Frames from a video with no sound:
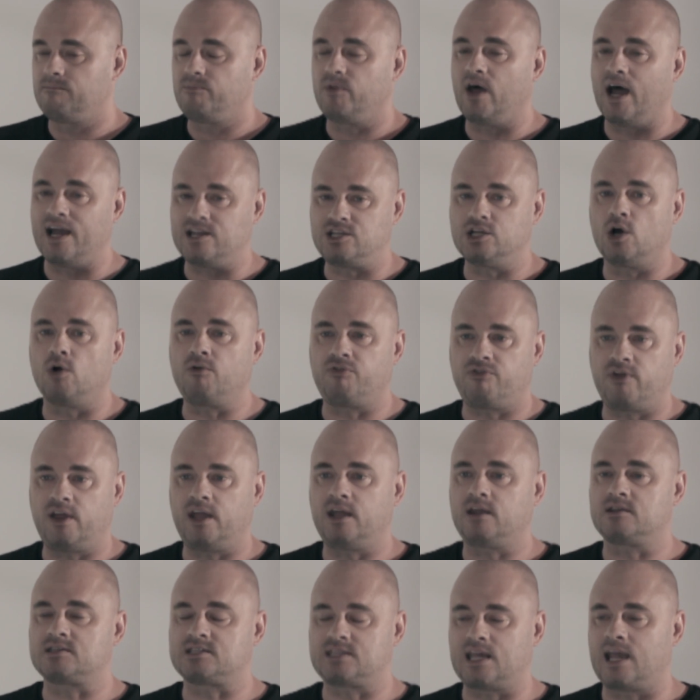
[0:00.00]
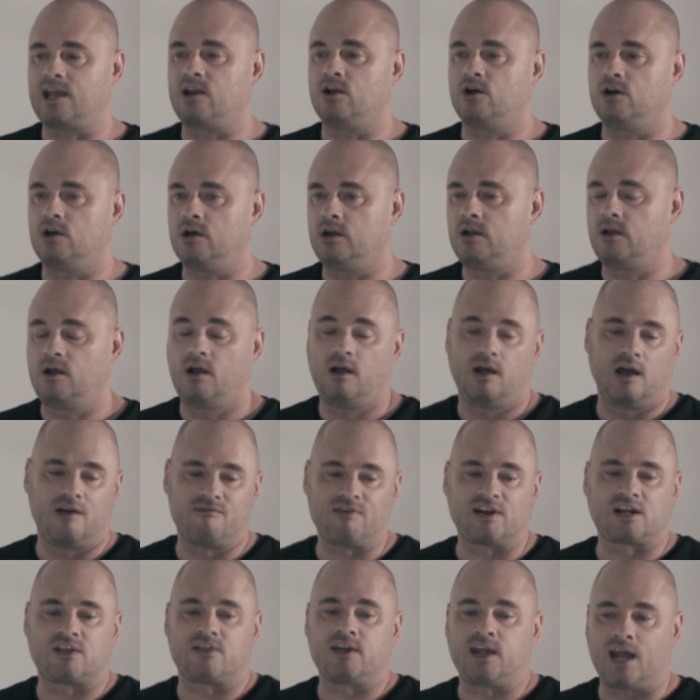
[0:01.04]
I don't think Sainthood, in
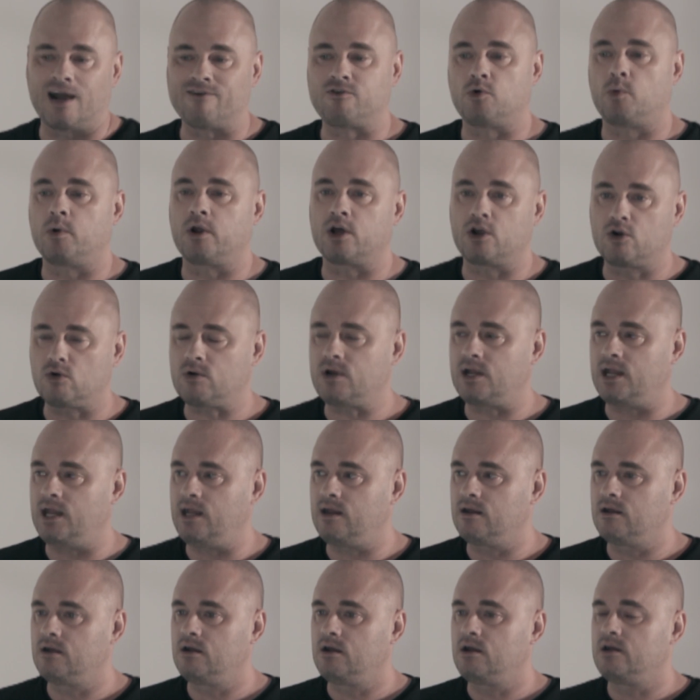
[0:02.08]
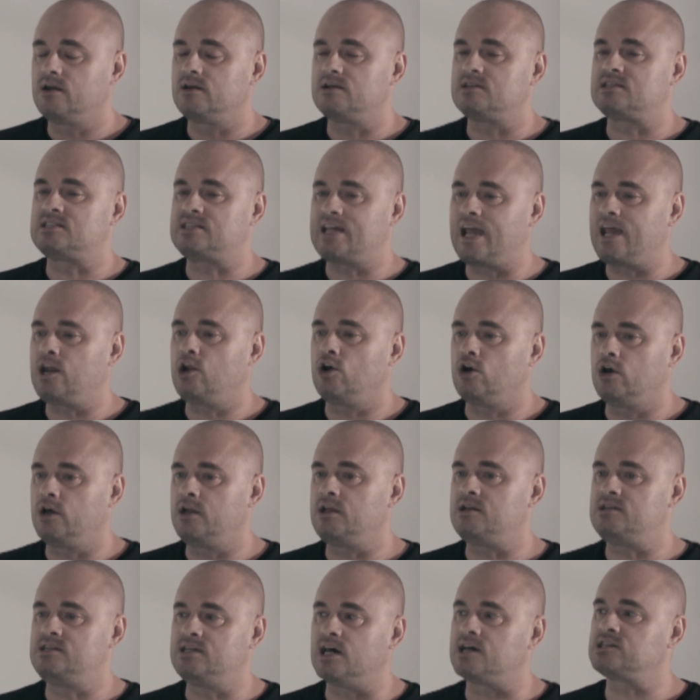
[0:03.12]
fact, I think everyone agree,
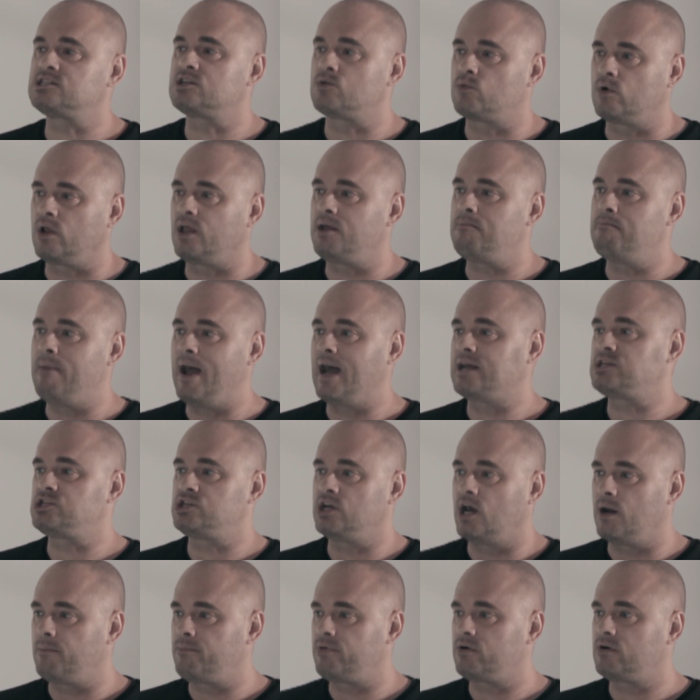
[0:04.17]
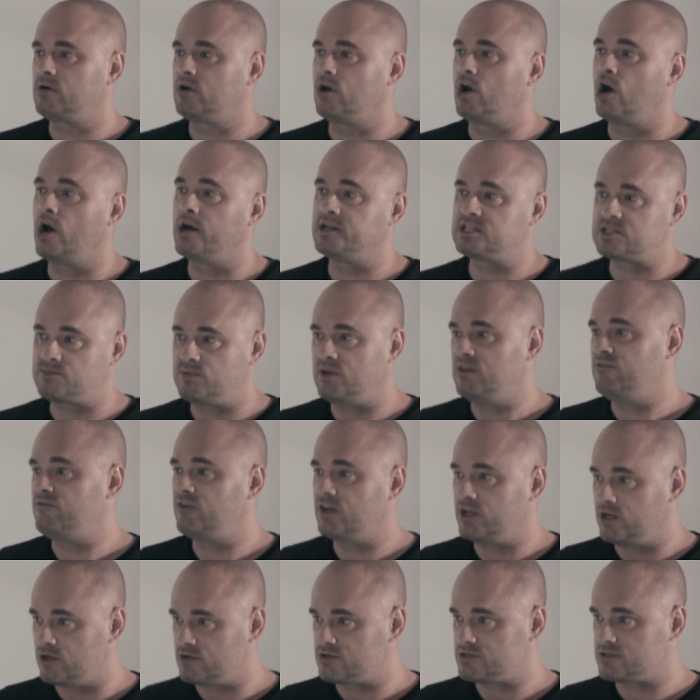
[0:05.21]
Sainthood doesn't really match up on speed
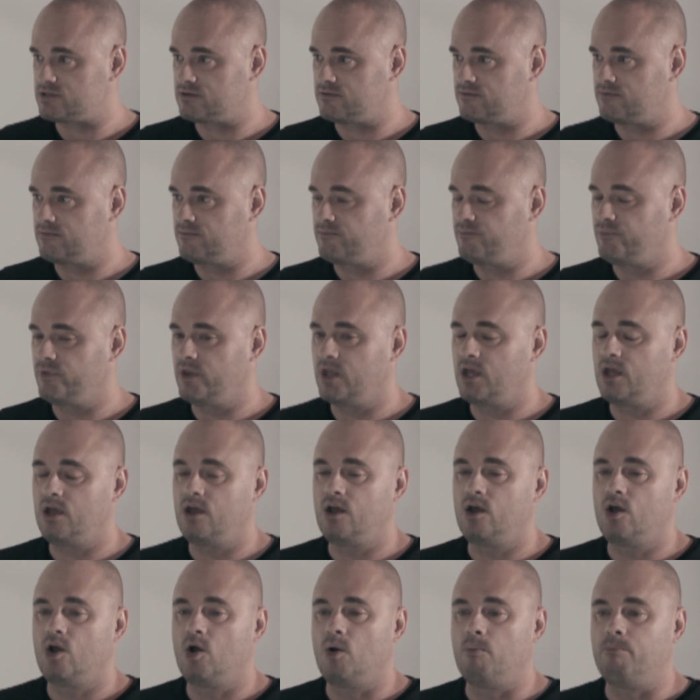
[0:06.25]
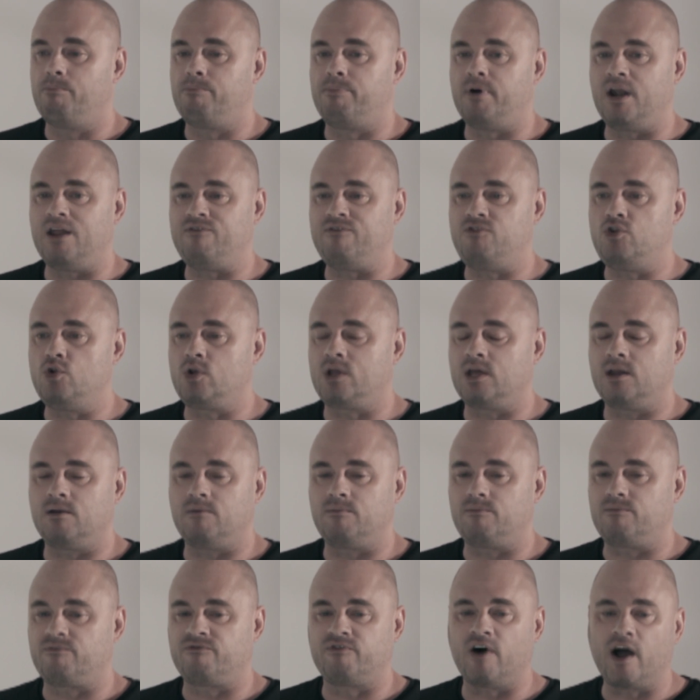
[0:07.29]
figures. But if you can
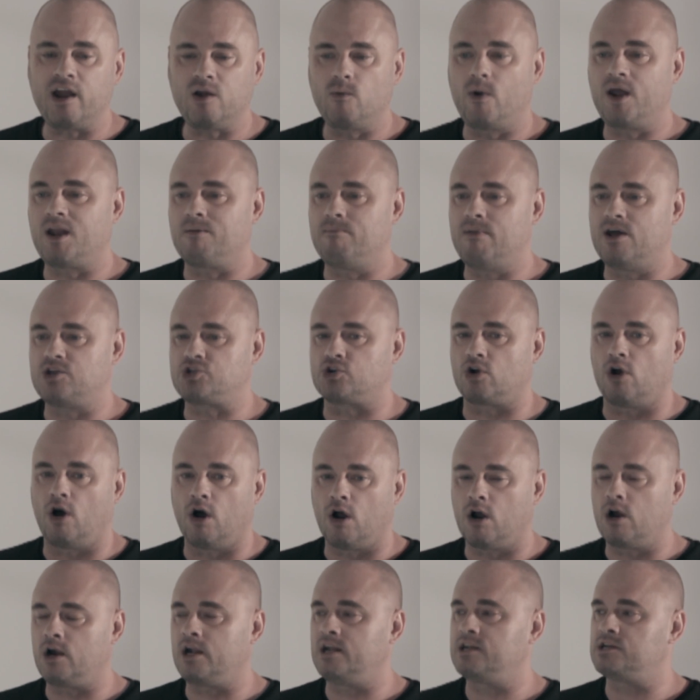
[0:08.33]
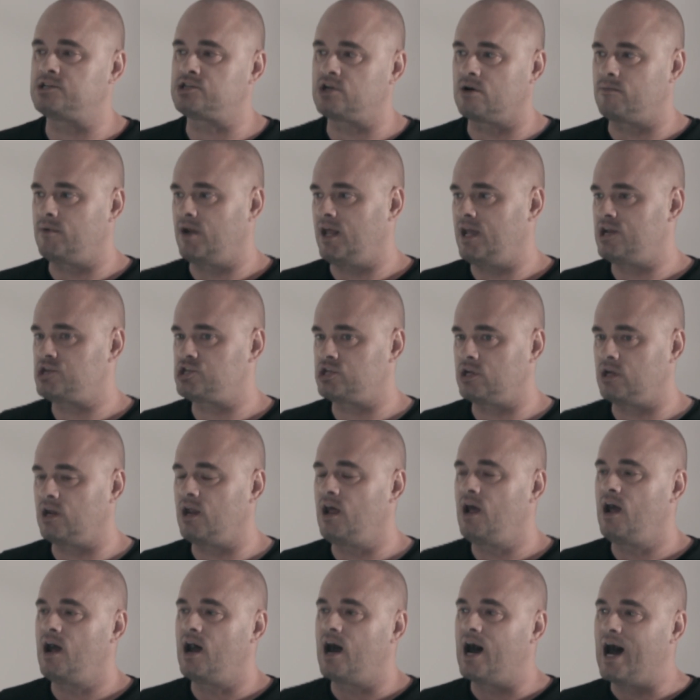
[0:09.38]
find a way to measure heart and determination,
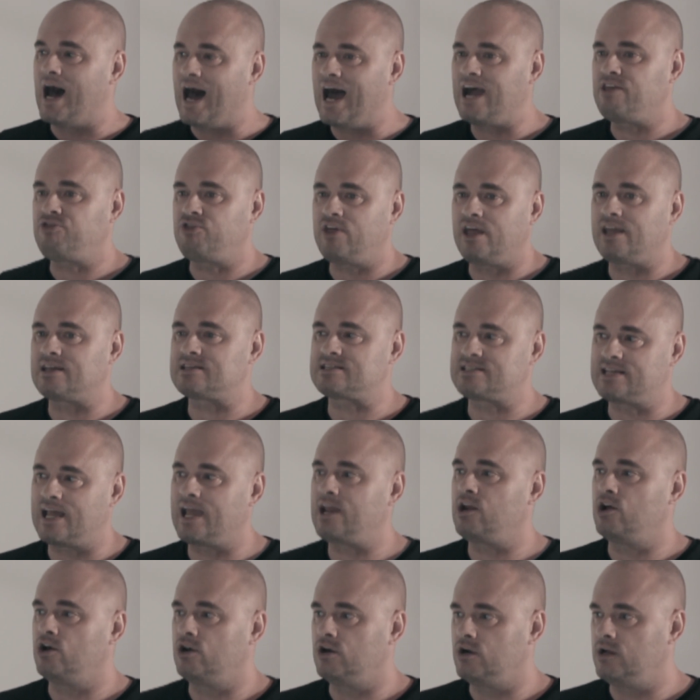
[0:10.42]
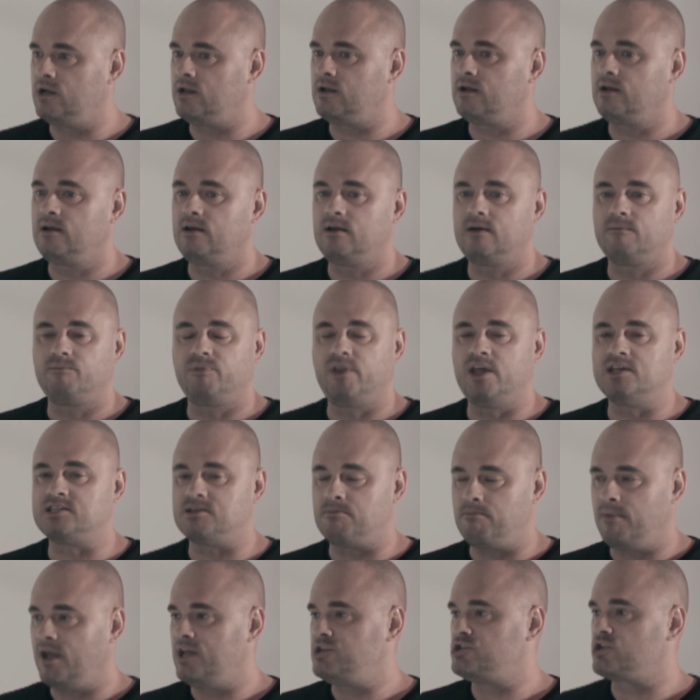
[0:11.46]
I think Sainthood is a
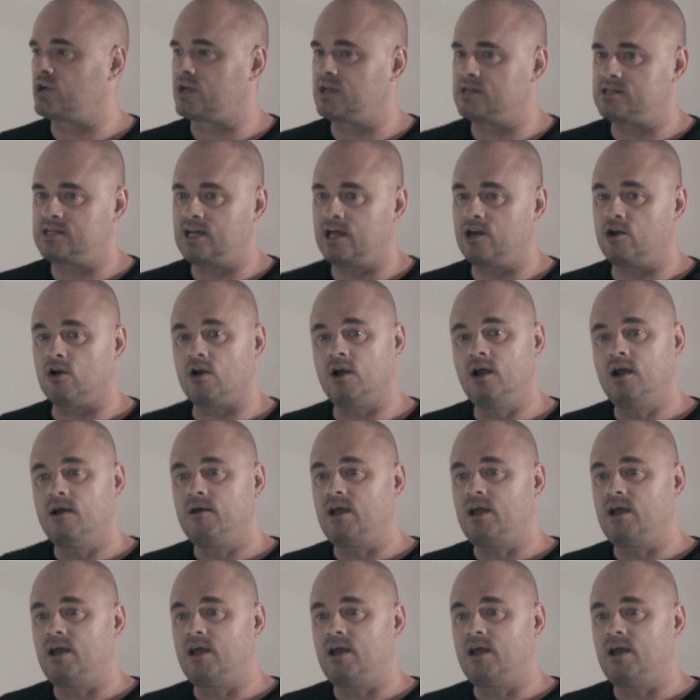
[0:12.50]
major contender.